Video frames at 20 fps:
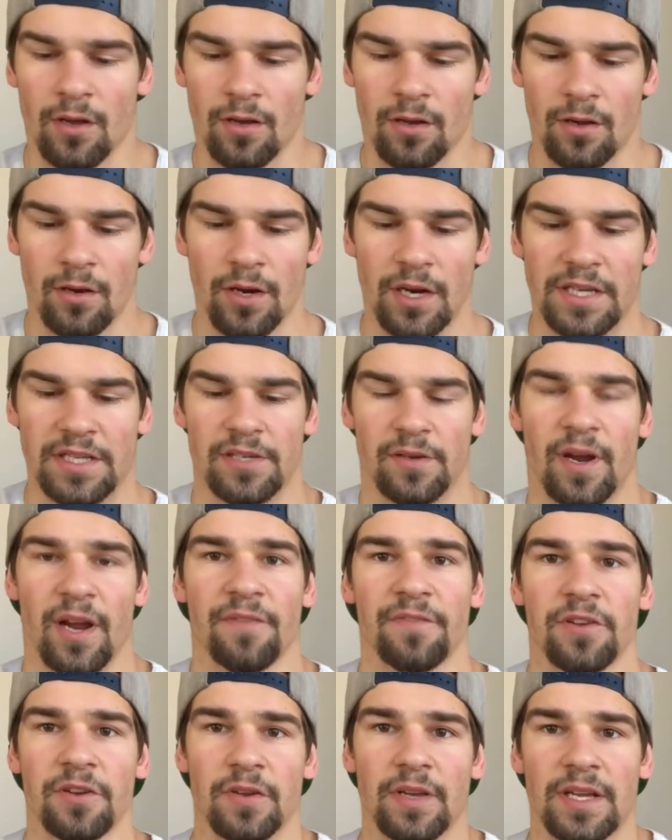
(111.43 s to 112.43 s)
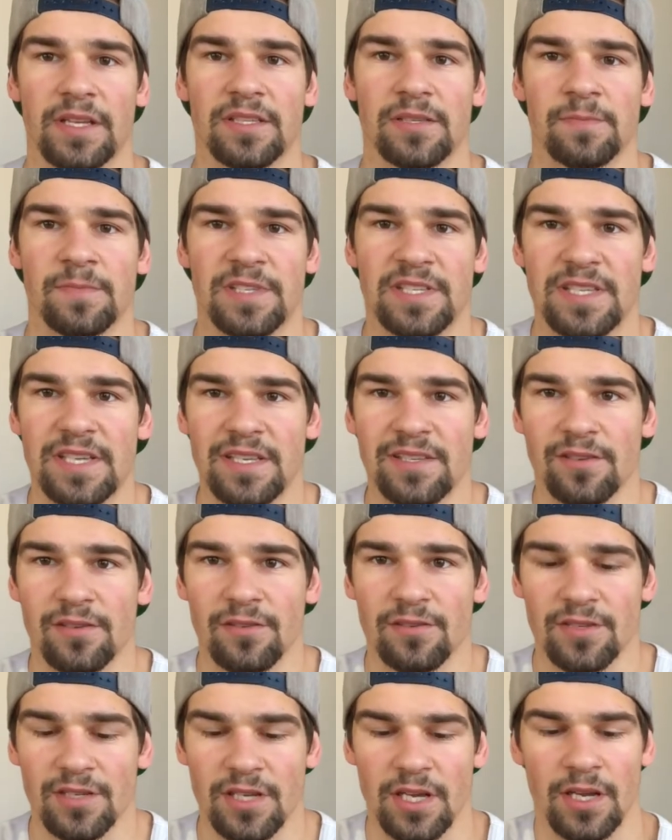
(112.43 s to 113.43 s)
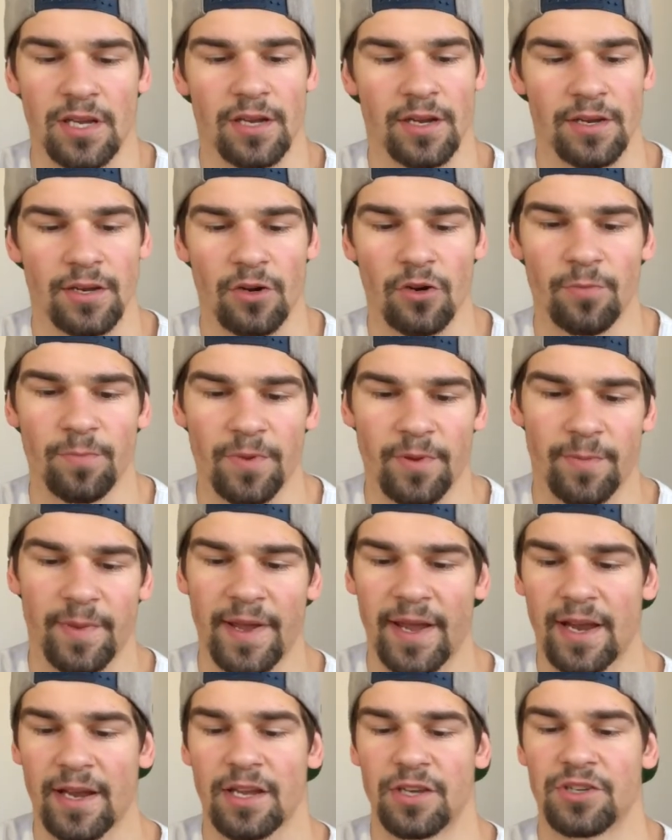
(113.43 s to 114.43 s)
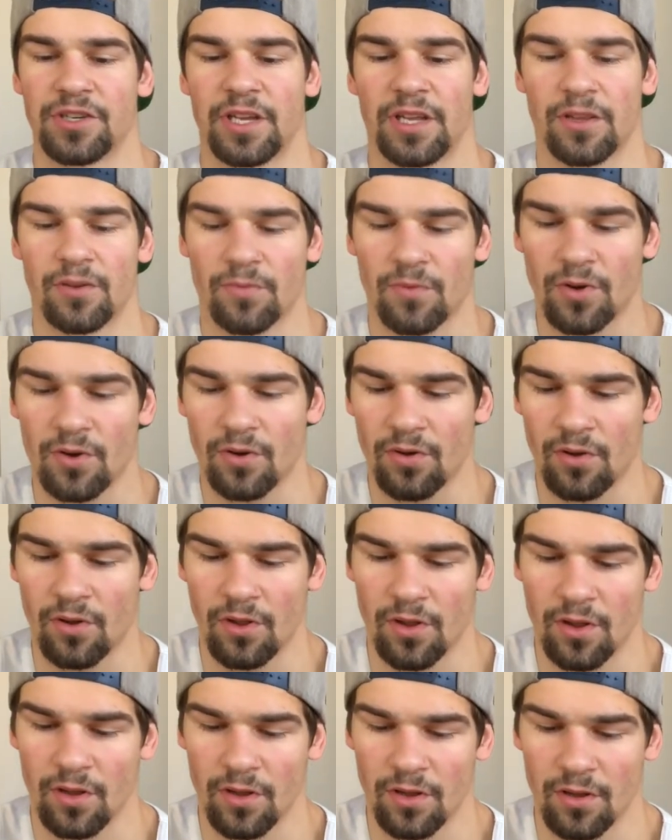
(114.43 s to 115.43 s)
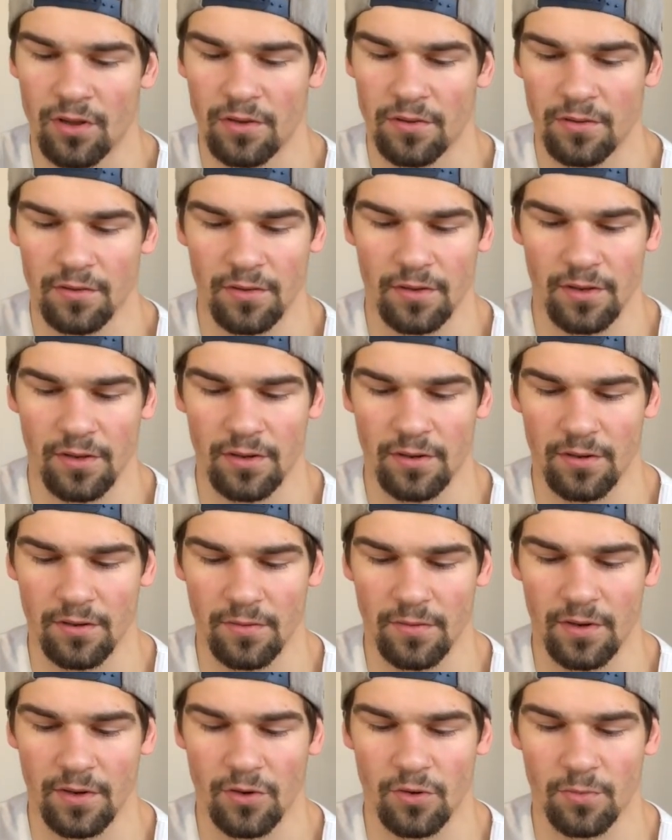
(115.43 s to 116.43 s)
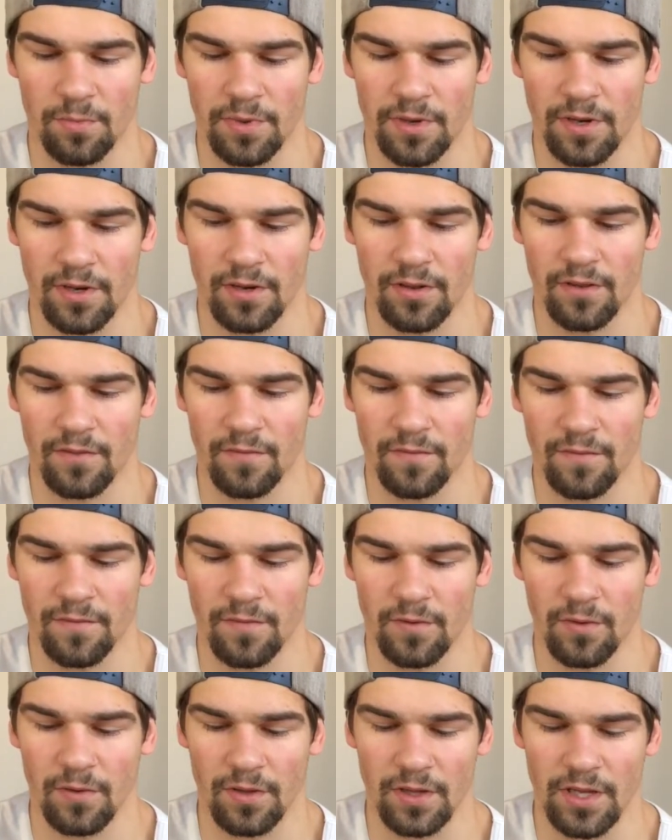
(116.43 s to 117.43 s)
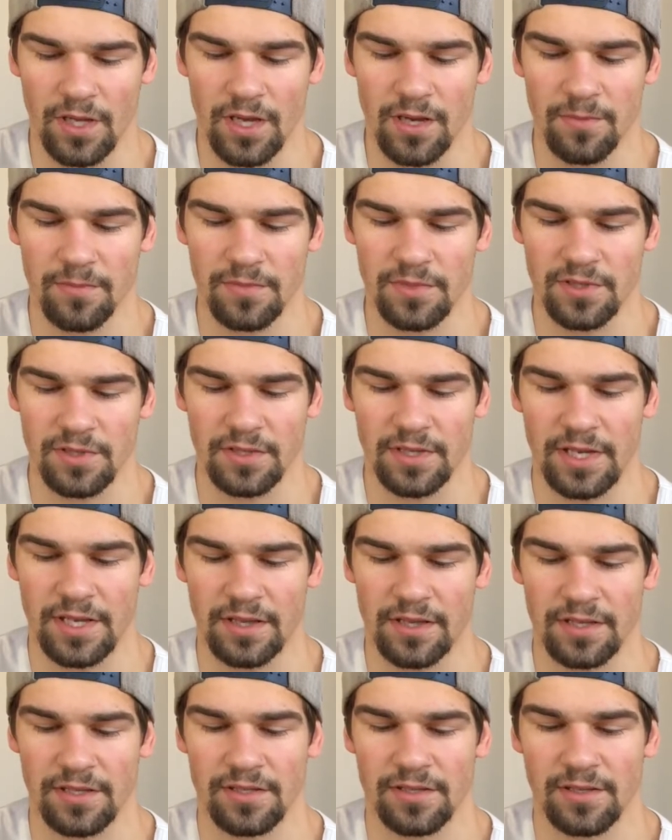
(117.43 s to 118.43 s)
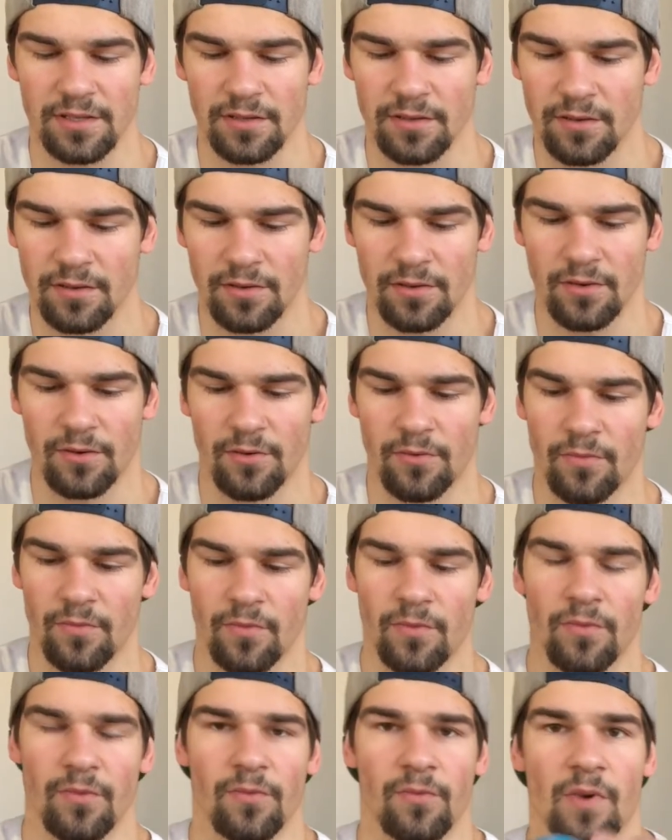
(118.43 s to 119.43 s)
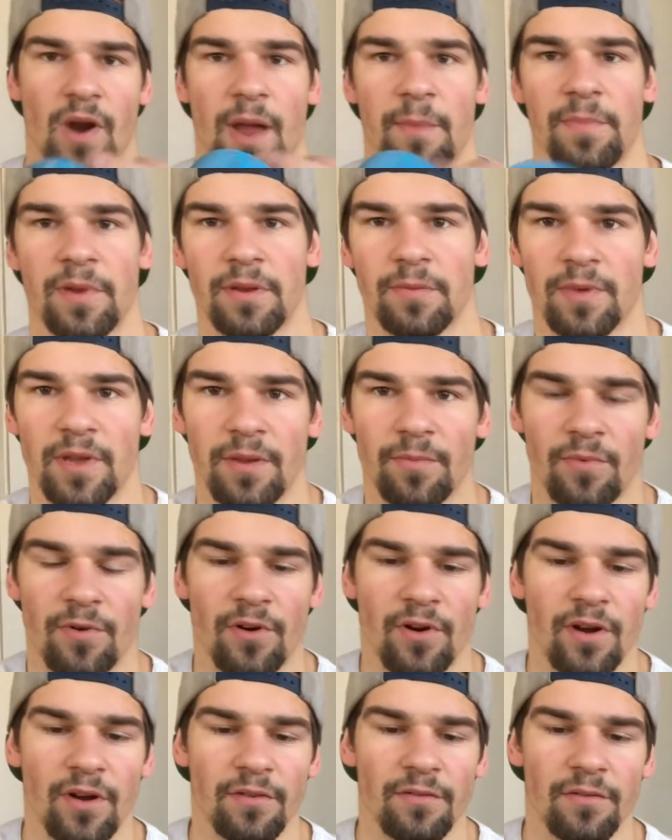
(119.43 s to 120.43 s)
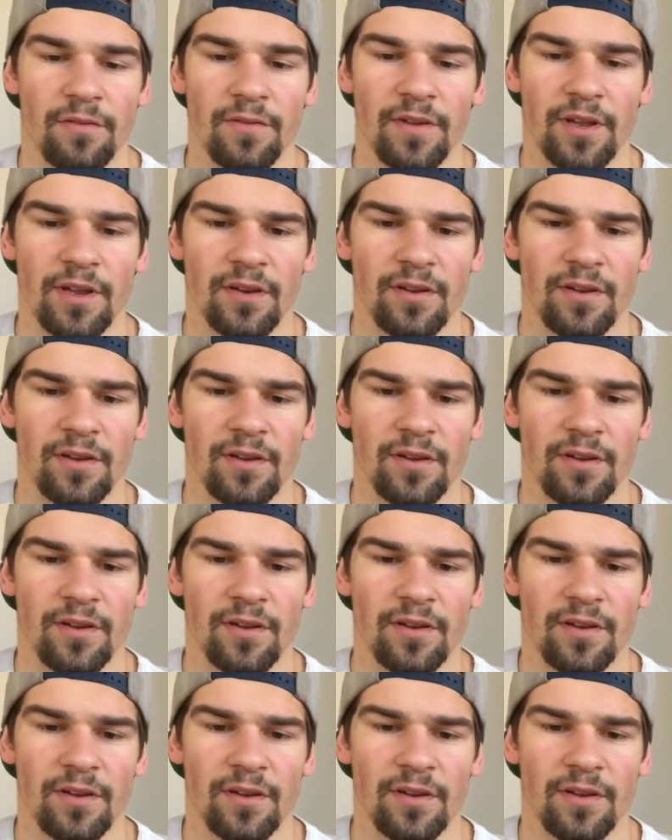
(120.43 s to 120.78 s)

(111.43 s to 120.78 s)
All right, so after you get some scissors and you open the package, you get the roll. You're gonna open it fully up. So take this wrapping paper off of it.